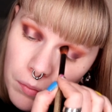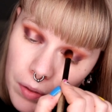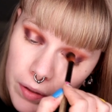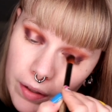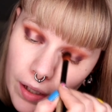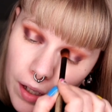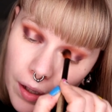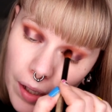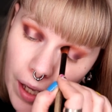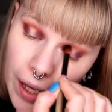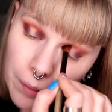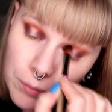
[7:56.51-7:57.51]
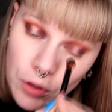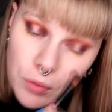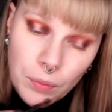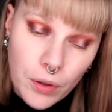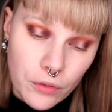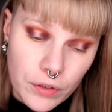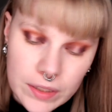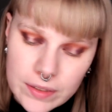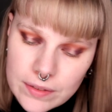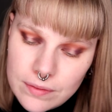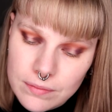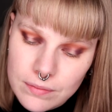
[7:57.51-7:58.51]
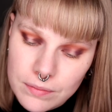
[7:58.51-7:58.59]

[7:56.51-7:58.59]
But yeah, I'm not perfect